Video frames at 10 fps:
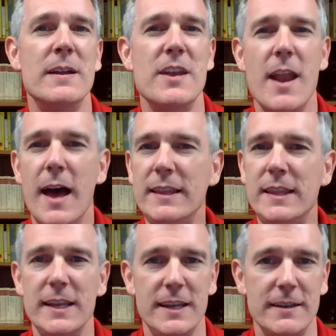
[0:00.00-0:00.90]

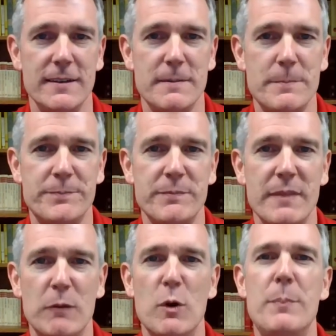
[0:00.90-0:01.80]
Nothing
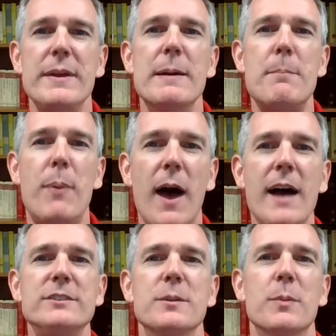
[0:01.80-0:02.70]
will be
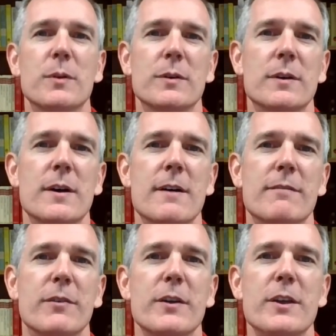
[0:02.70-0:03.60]
impossible
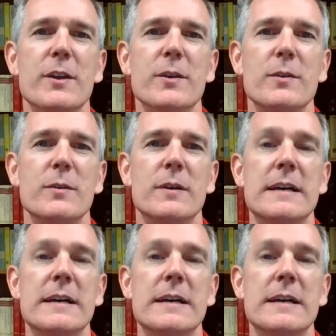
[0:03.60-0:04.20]
for you.